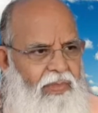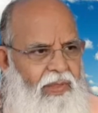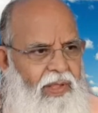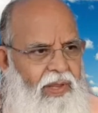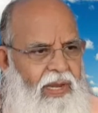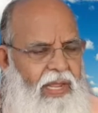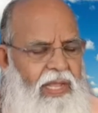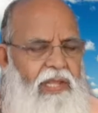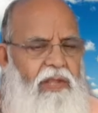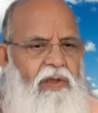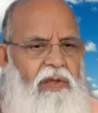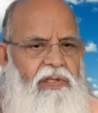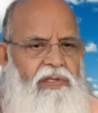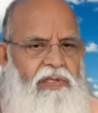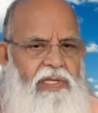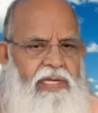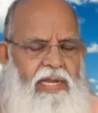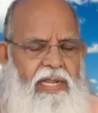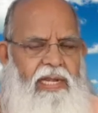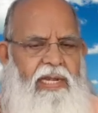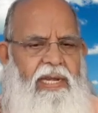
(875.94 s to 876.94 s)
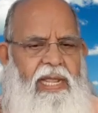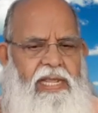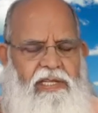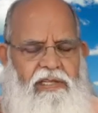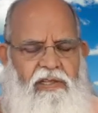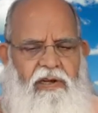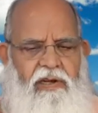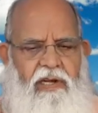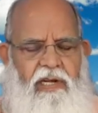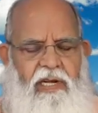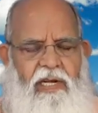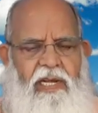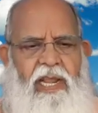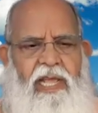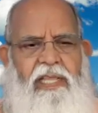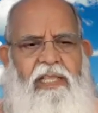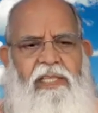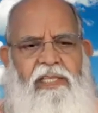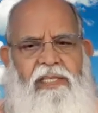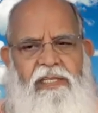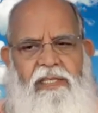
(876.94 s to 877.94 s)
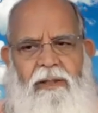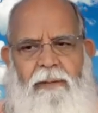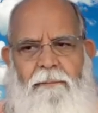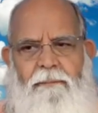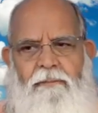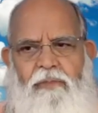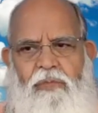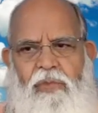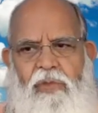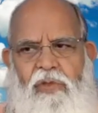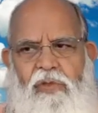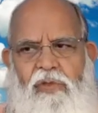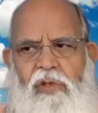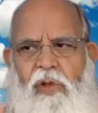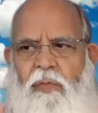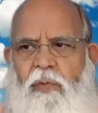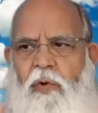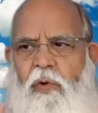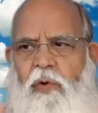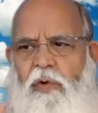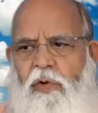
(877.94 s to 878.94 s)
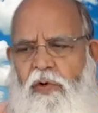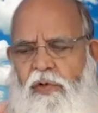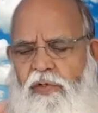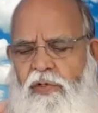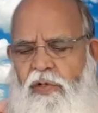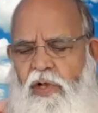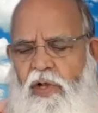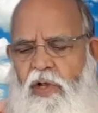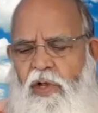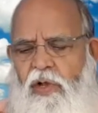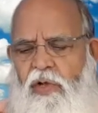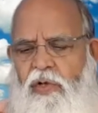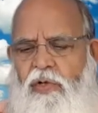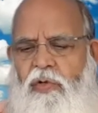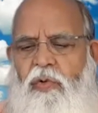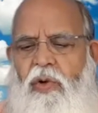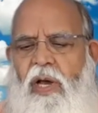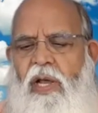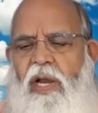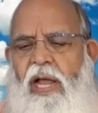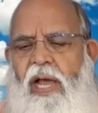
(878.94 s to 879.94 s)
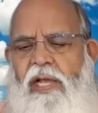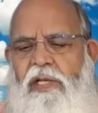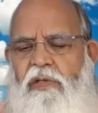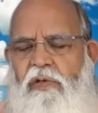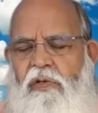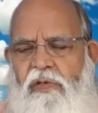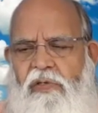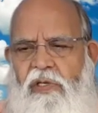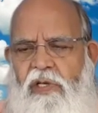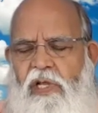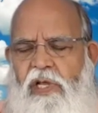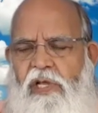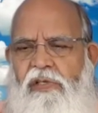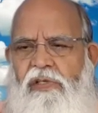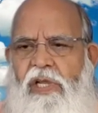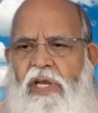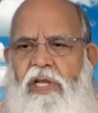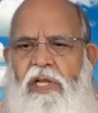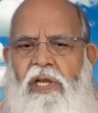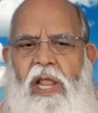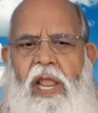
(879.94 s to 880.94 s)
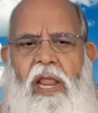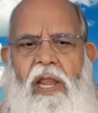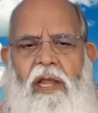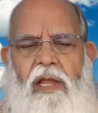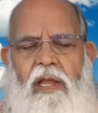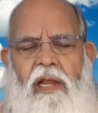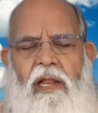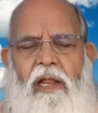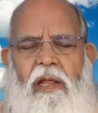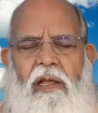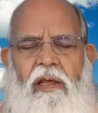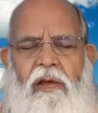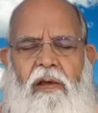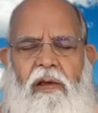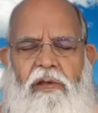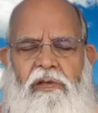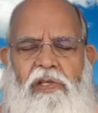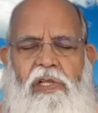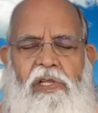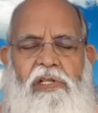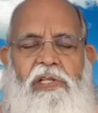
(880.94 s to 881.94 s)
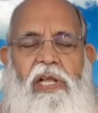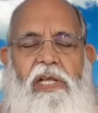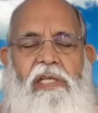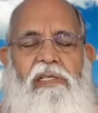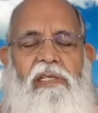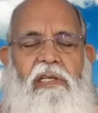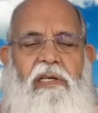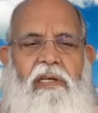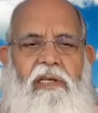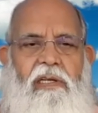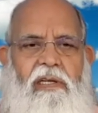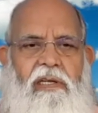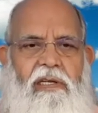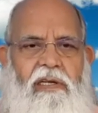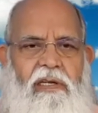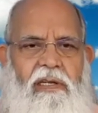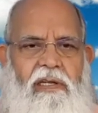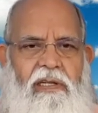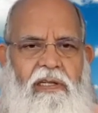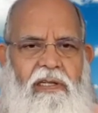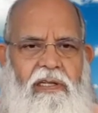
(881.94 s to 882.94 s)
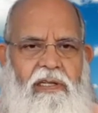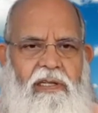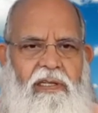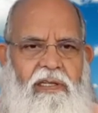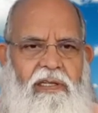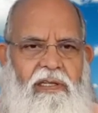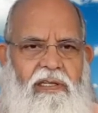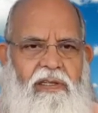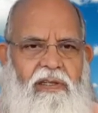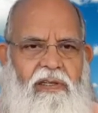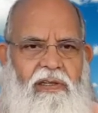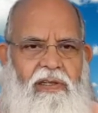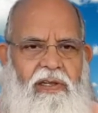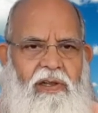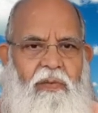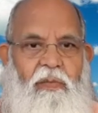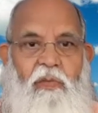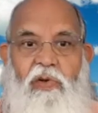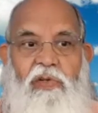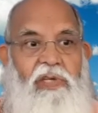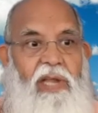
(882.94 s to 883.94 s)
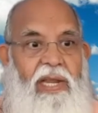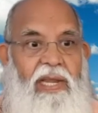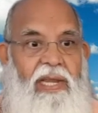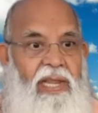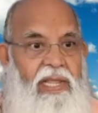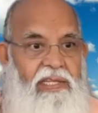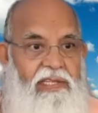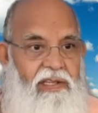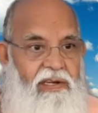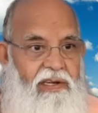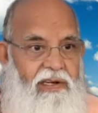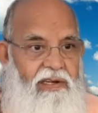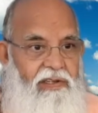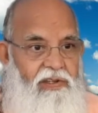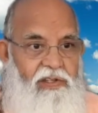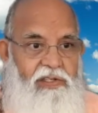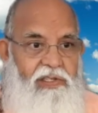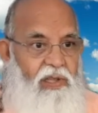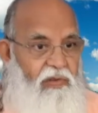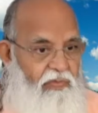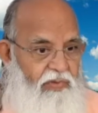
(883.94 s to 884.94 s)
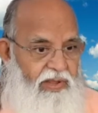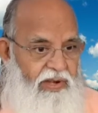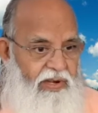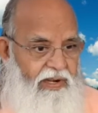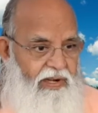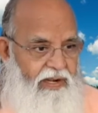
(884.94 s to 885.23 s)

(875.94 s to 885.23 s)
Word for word: like you are sitting naturally like this. Suppose you are asked to sit, sit in Shirshasan. most unnatural, you suffer.